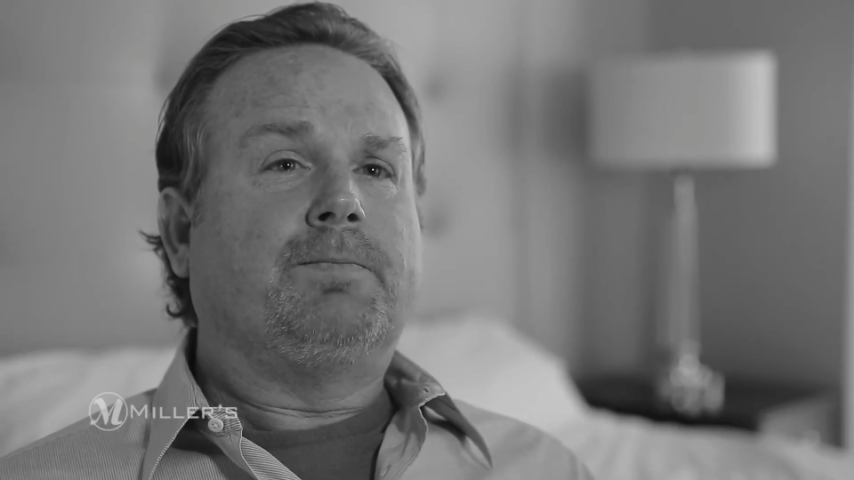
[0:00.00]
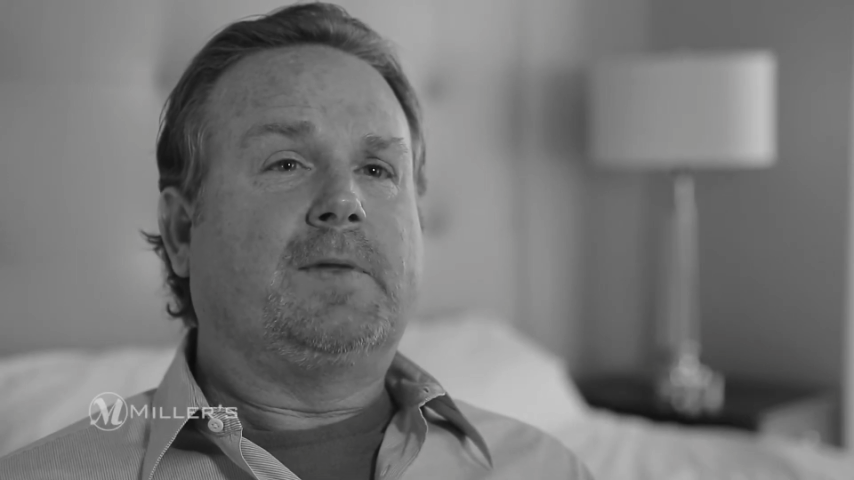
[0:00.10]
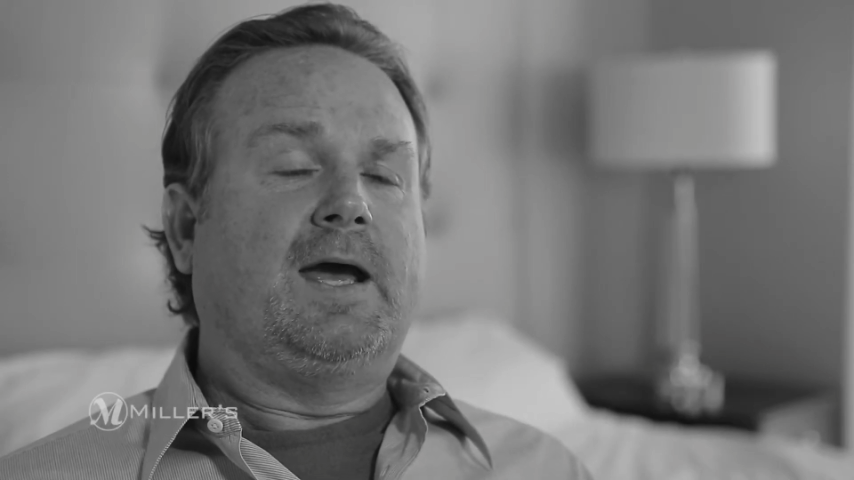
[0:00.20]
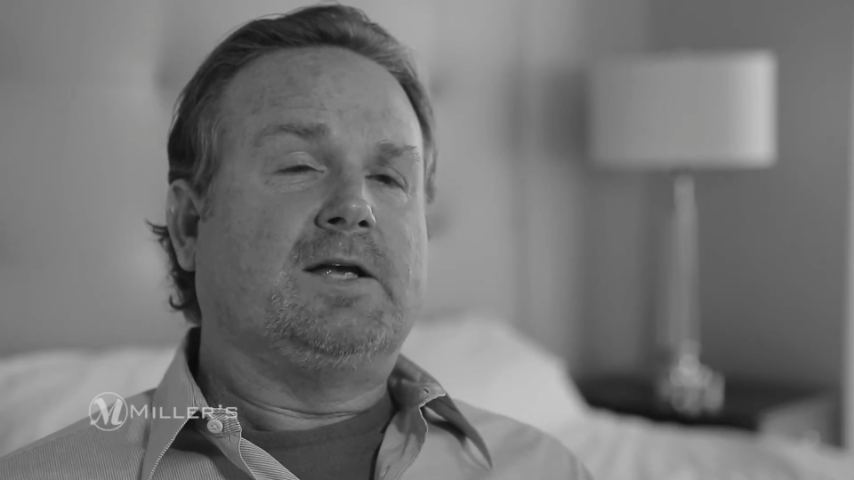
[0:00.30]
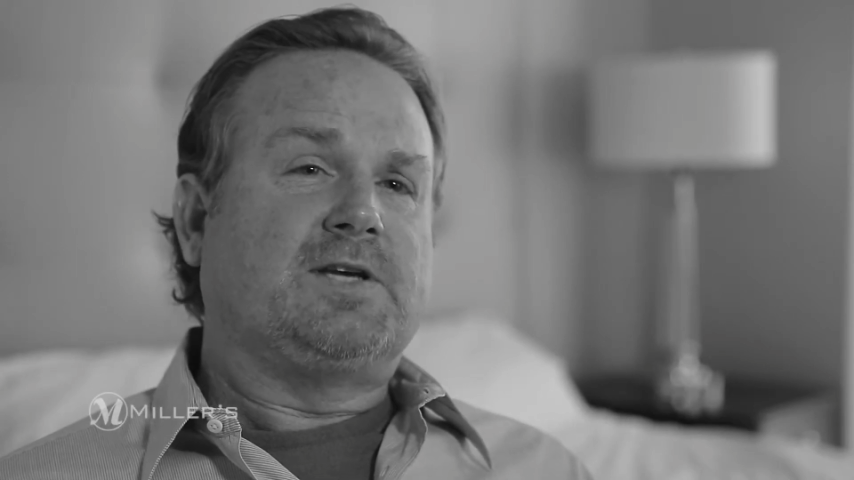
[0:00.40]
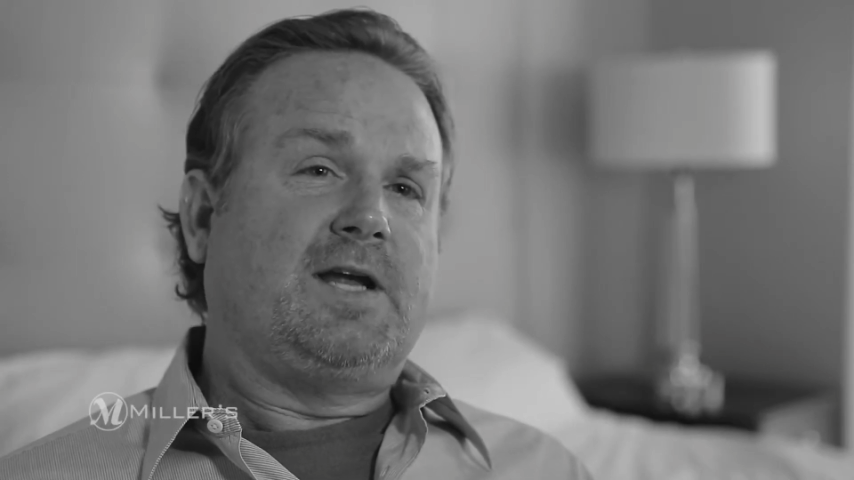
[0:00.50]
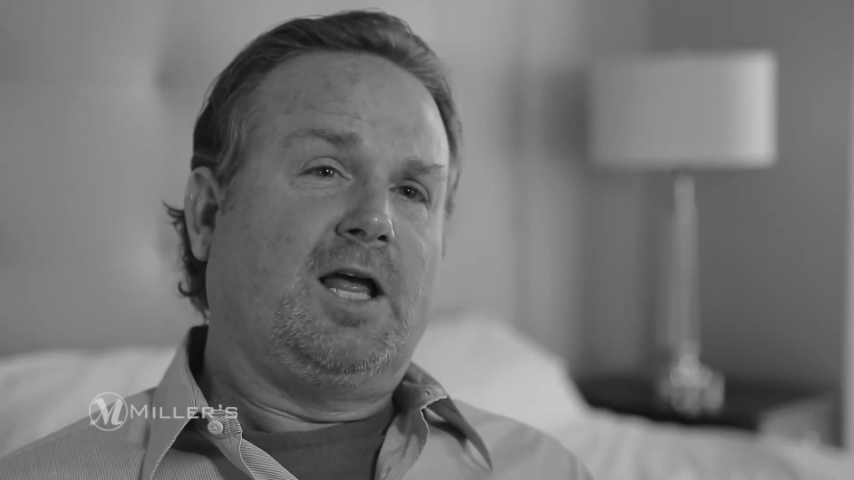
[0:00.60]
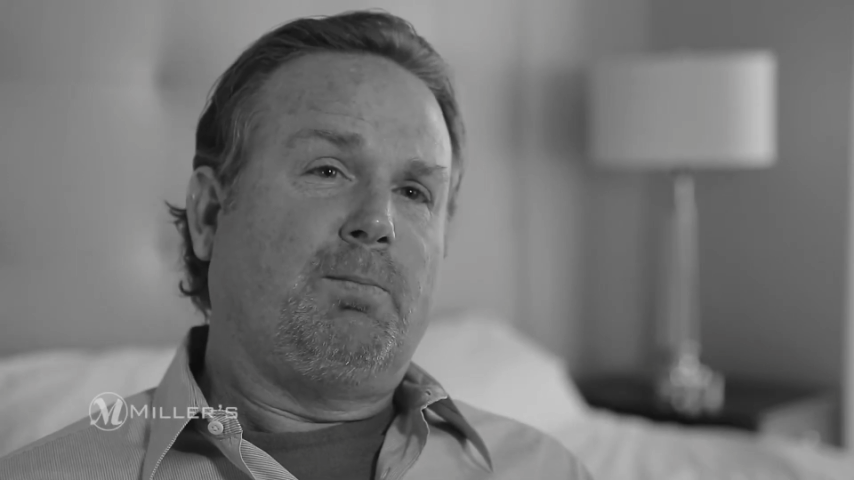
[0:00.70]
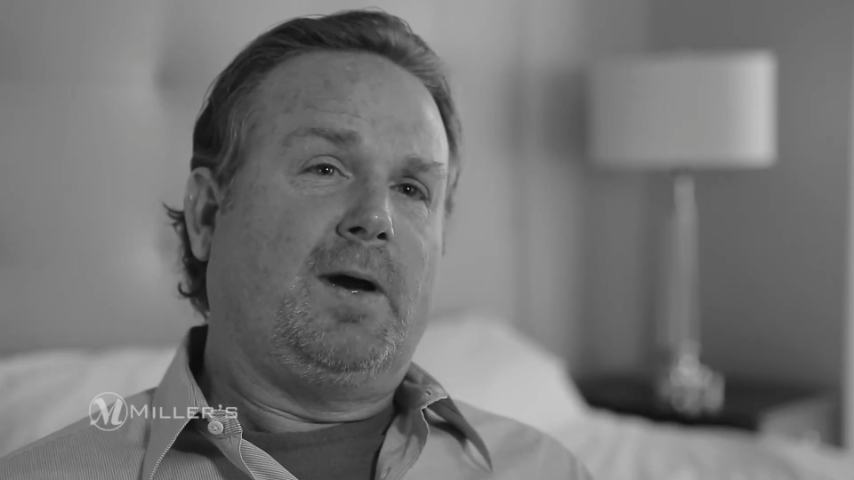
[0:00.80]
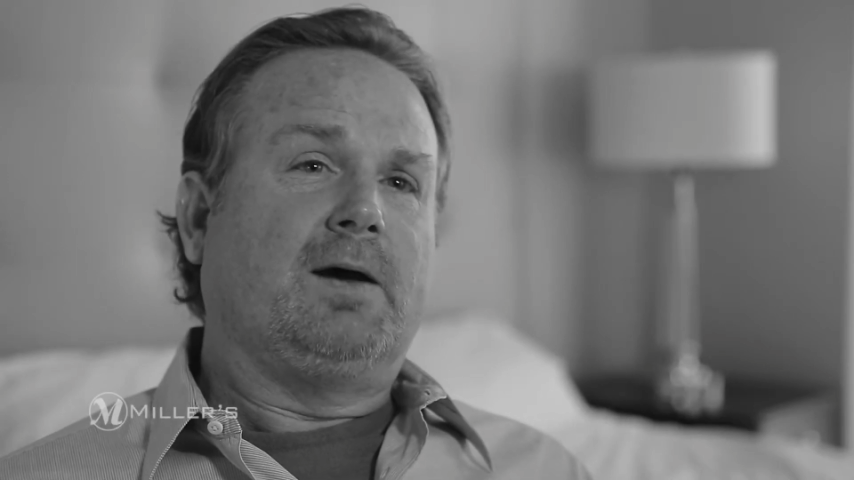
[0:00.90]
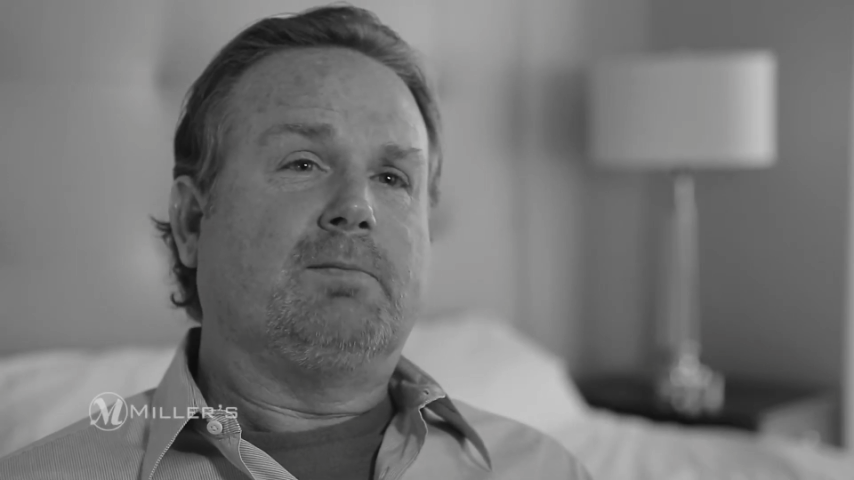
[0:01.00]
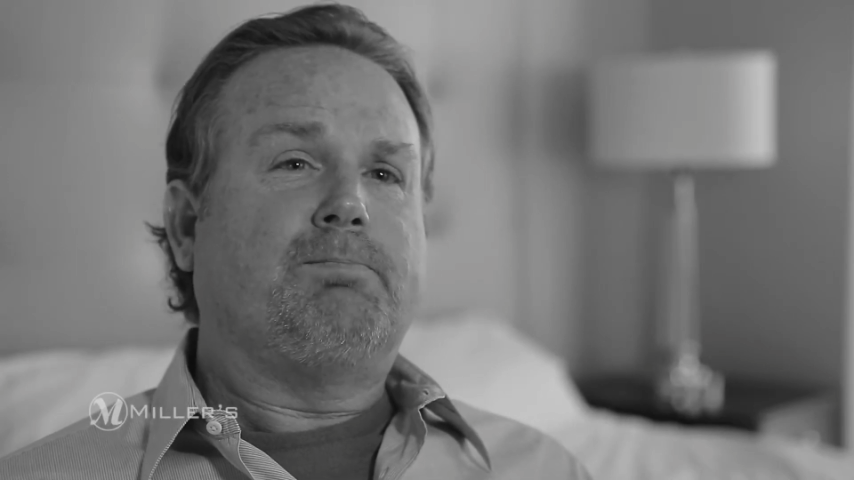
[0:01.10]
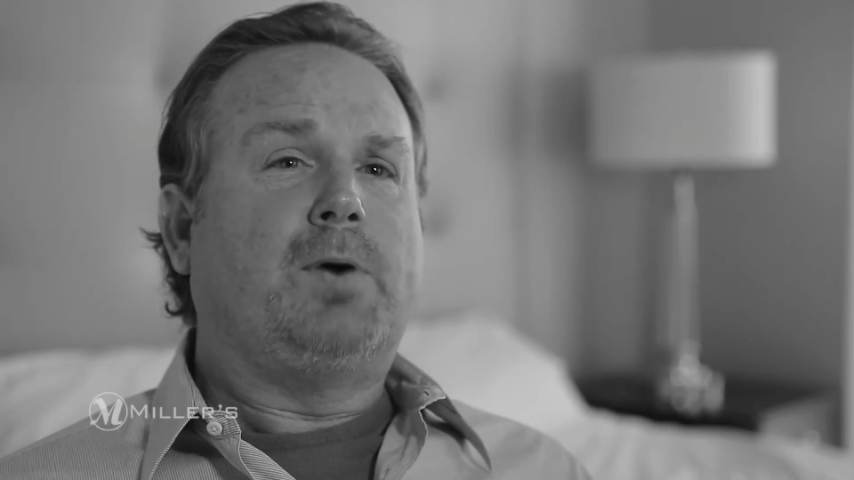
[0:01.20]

gals that help out